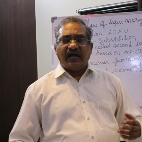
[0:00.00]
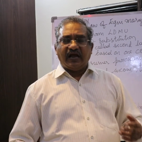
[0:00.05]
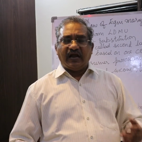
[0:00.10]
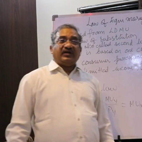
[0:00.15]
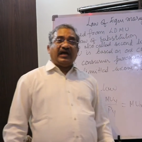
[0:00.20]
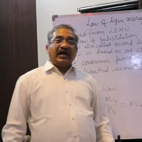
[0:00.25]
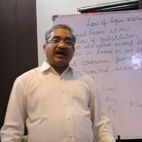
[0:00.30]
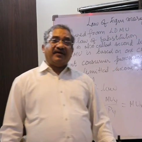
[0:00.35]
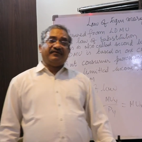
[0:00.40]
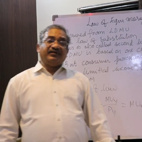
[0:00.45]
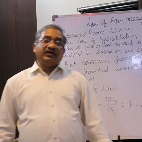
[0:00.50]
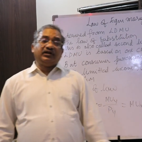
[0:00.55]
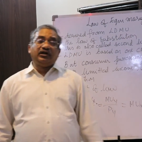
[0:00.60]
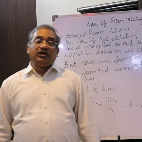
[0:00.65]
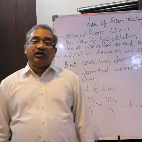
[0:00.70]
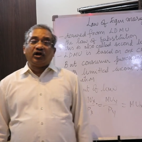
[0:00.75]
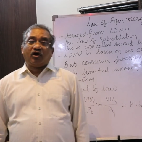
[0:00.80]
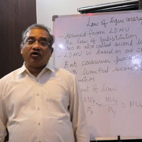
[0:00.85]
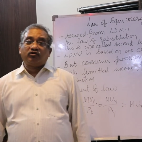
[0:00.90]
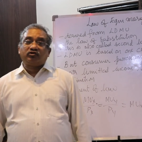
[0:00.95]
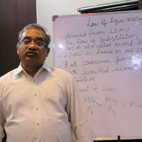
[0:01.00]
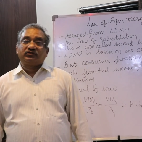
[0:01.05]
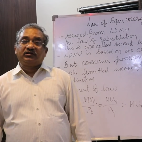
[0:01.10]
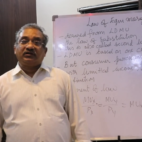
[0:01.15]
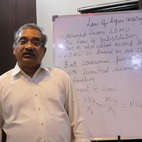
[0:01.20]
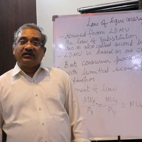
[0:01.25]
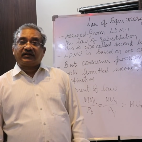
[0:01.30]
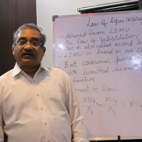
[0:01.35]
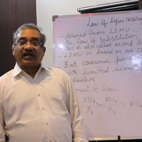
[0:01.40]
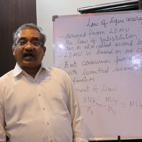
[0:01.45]
If you have any doubts,
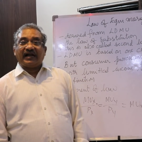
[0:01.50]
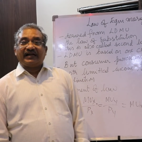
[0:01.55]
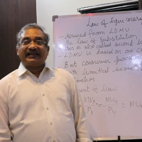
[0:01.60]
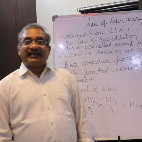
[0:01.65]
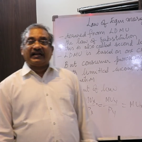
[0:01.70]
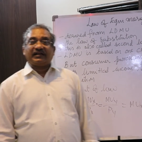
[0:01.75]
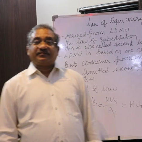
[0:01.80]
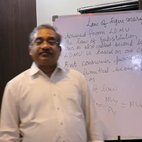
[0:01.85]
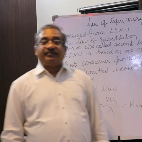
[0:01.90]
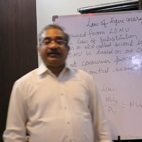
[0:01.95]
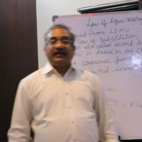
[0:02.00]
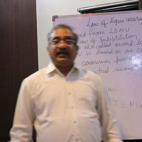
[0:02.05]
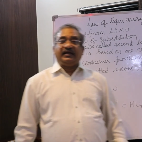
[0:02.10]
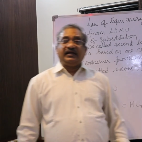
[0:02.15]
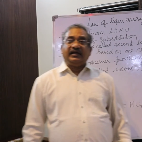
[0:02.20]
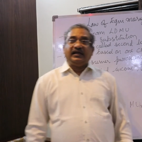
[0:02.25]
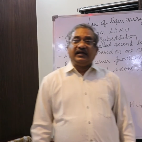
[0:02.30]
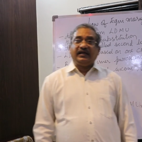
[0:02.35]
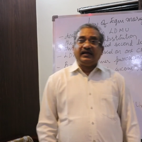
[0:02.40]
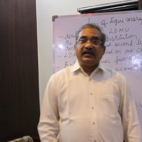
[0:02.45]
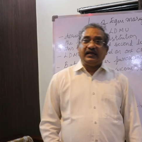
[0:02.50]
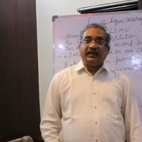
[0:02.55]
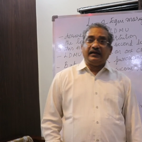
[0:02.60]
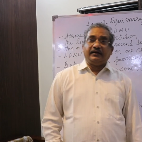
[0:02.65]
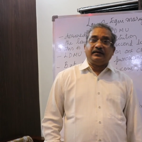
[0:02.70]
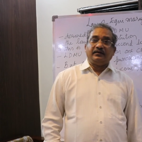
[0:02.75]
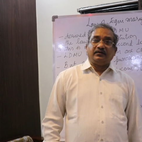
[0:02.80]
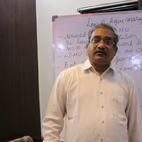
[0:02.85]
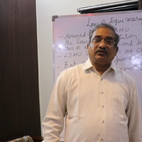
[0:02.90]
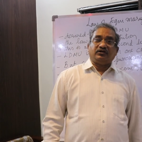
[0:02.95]
contact me
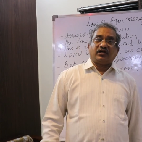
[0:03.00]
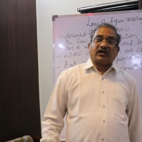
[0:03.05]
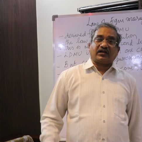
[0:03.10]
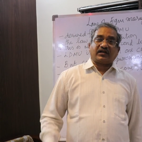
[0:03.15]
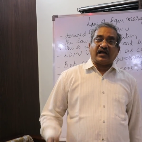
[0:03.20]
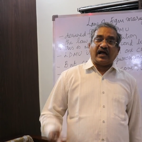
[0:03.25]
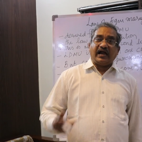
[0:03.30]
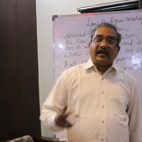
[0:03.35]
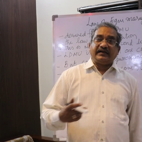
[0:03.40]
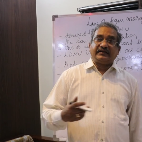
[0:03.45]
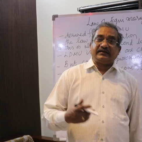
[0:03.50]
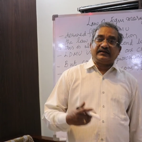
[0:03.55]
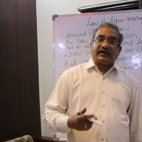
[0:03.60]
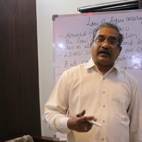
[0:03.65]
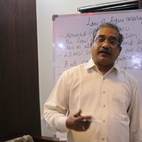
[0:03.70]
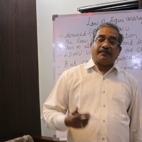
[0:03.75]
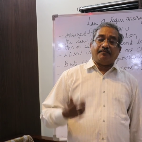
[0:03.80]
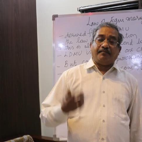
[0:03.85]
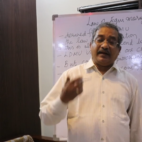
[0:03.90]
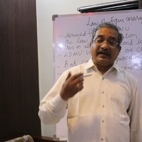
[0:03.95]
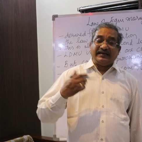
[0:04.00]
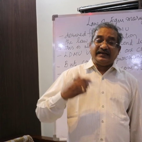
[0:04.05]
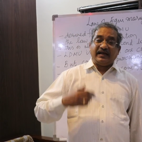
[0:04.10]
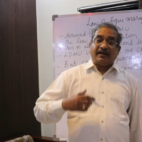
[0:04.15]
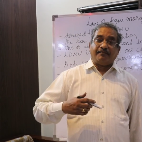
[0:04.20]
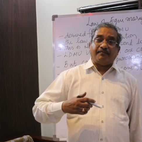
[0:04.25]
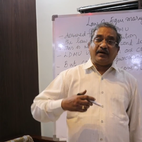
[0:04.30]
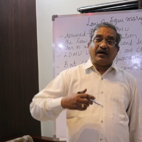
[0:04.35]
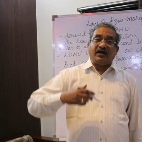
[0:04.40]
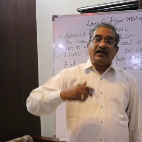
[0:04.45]
in the my
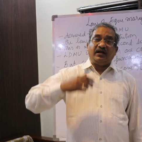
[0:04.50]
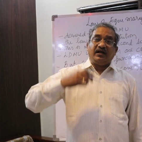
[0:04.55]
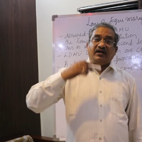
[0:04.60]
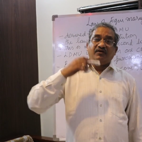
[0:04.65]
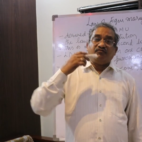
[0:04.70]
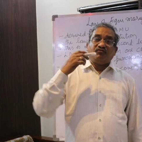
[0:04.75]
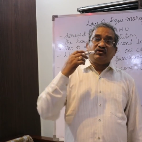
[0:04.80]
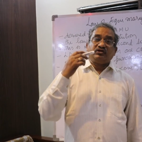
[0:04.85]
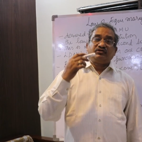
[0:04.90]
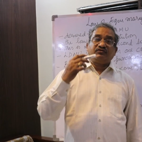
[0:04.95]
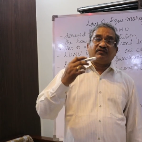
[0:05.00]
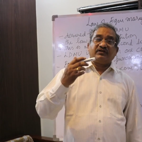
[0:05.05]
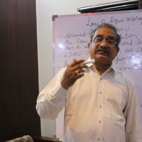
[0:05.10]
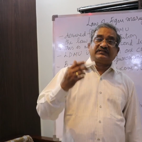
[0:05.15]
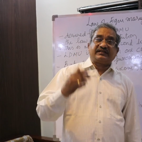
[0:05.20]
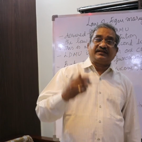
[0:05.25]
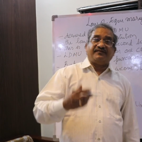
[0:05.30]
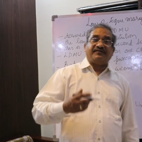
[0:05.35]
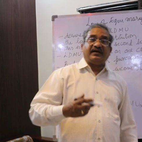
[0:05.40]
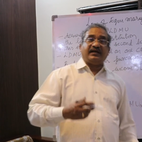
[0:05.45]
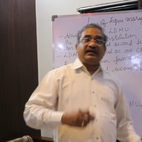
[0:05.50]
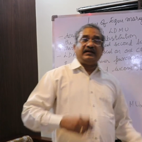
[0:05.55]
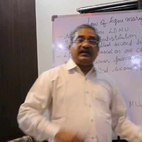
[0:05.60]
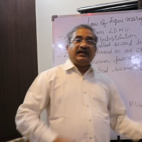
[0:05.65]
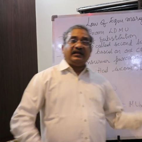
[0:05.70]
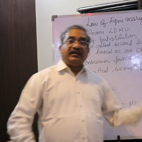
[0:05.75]
number which was given